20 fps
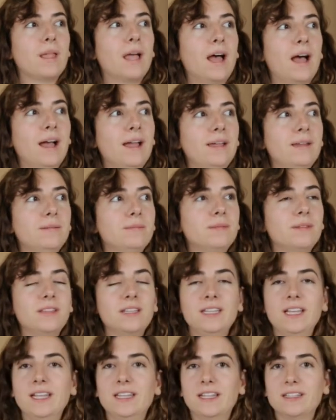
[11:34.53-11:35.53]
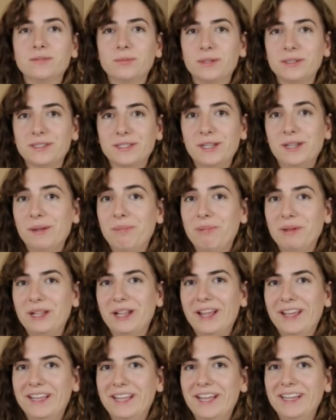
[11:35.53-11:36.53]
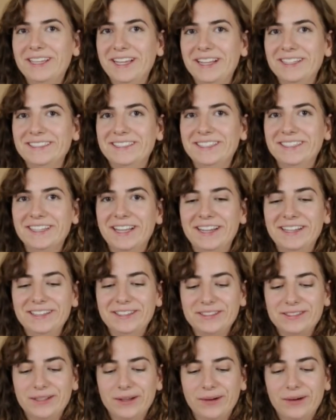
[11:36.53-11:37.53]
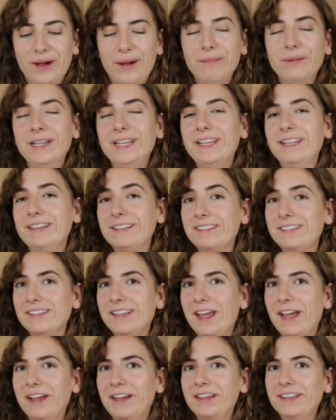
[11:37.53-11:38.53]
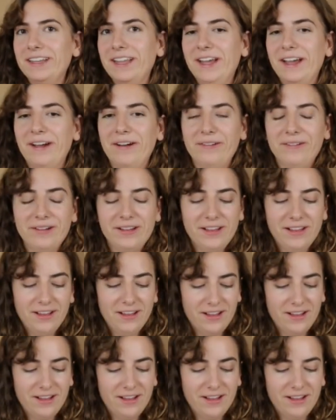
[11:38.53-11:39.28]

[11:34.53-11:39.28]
I'm thinking that's what it's gonna be like again tonight, so I'm gonna eat a snack now.